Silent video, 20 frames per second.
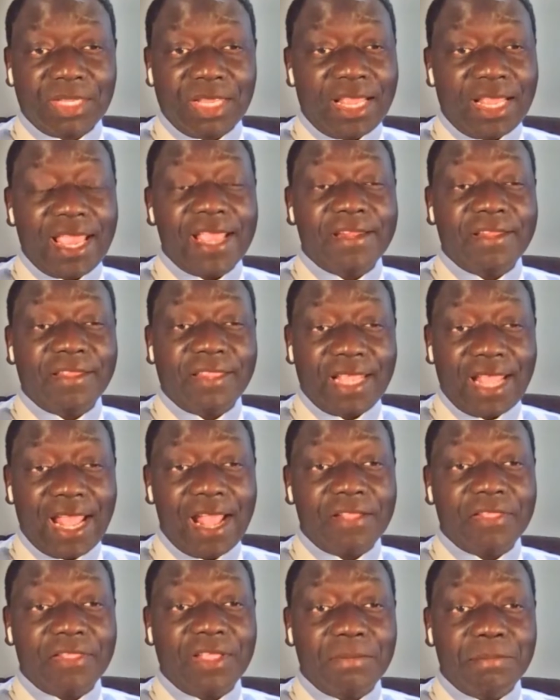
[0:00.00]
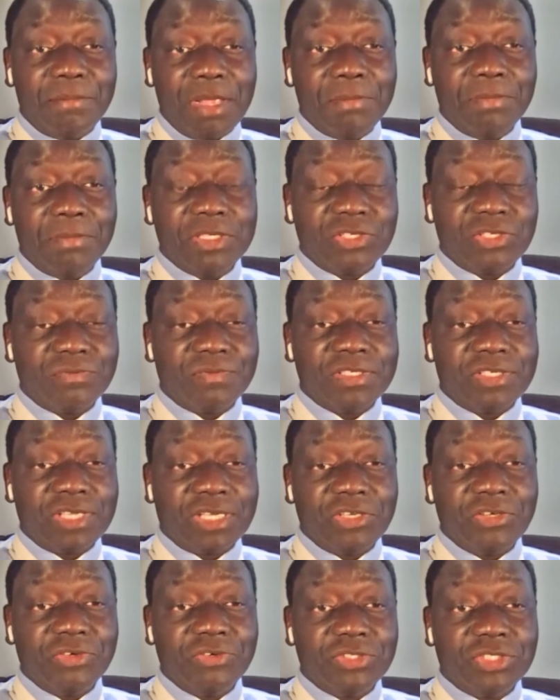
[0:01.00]
and the other members of the
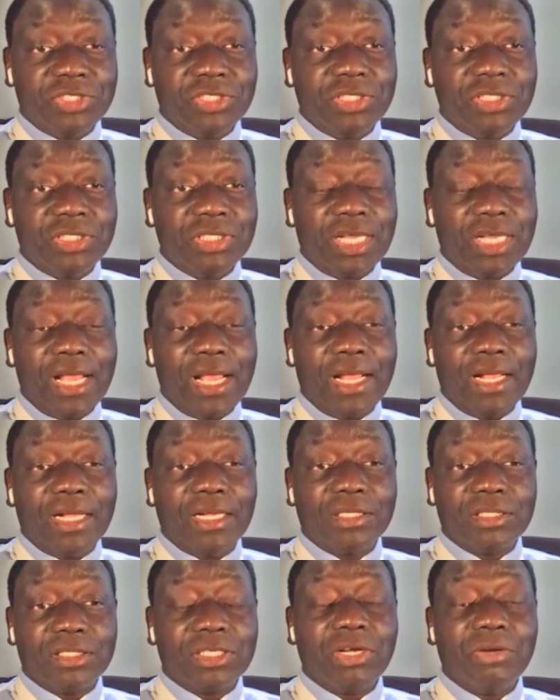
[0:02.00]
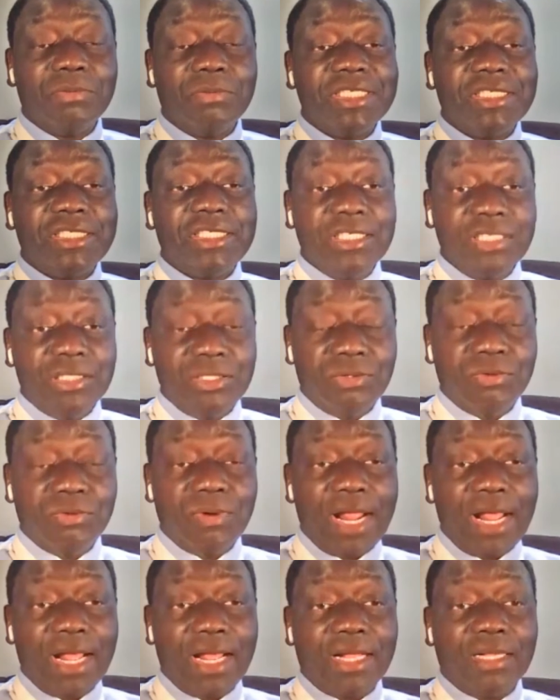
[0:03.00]
security committee who
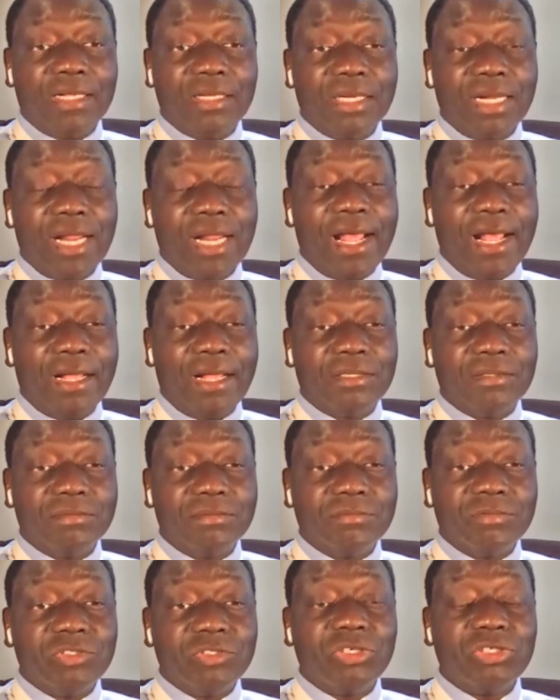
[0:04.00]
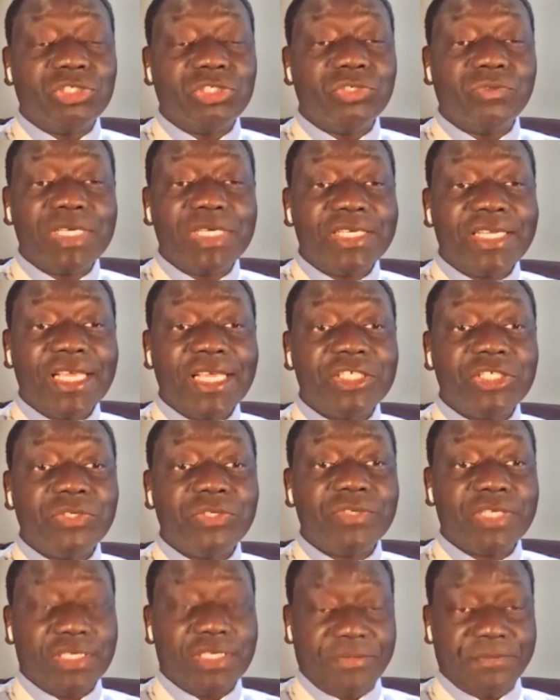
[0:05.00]
are not doing their
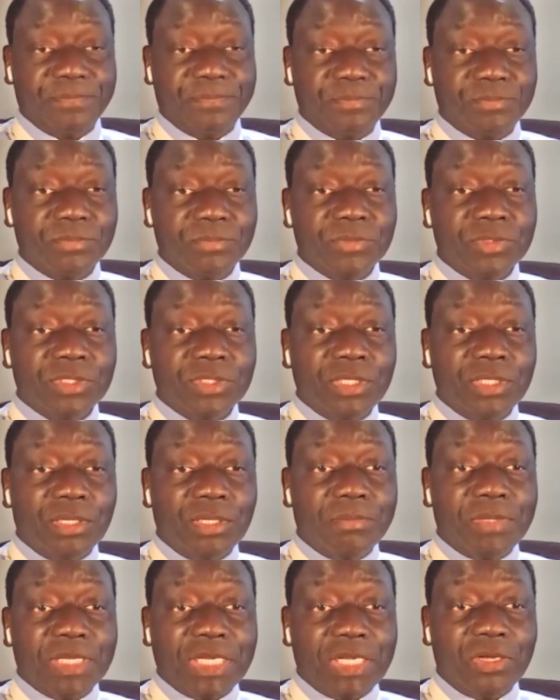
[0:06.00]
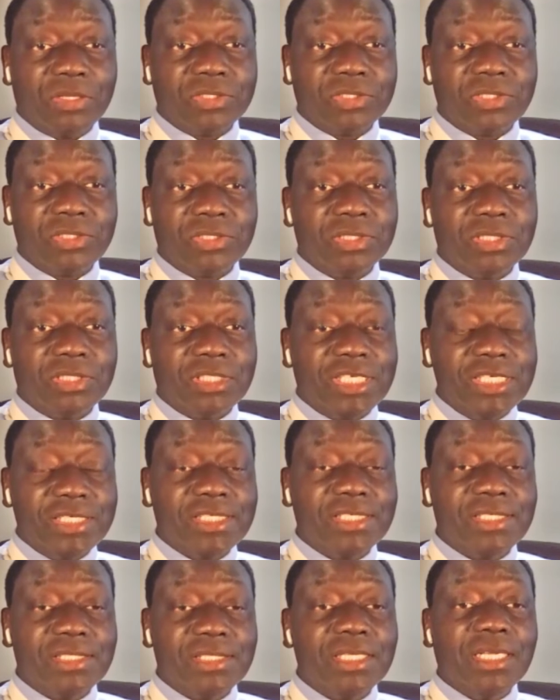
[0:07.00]
duty. Because
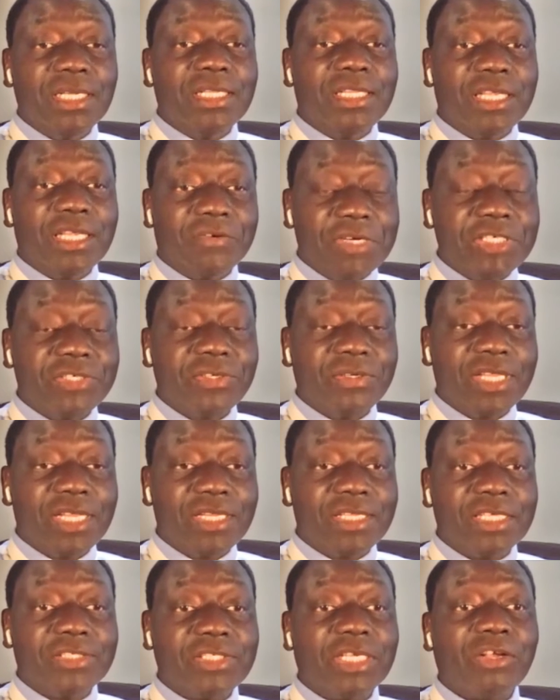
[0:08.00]
the reason that there's a